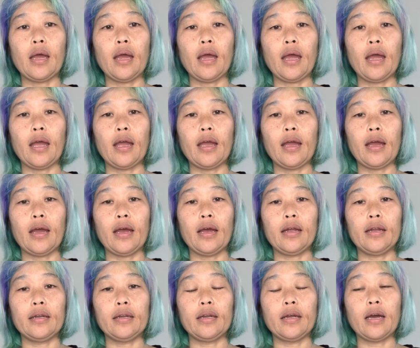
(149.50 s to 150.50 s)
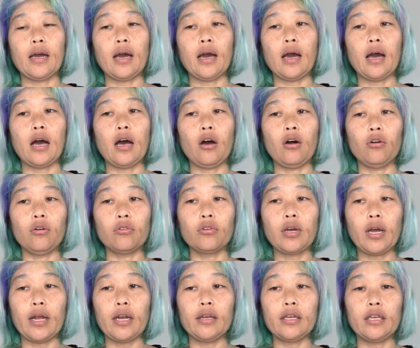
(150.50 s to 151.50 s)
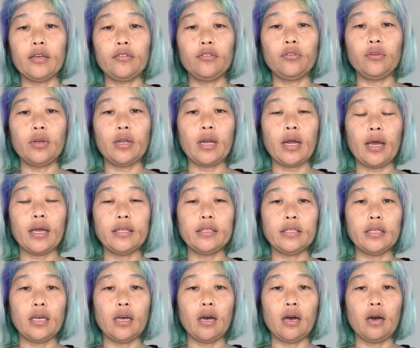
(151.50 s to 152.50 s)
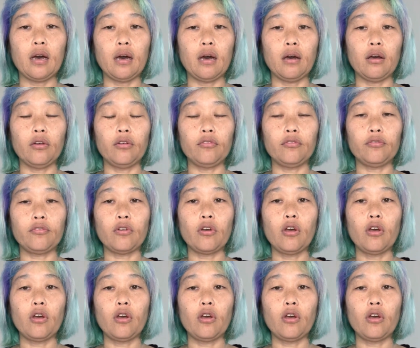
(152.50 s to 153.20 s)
and I'll kind of give you an idea of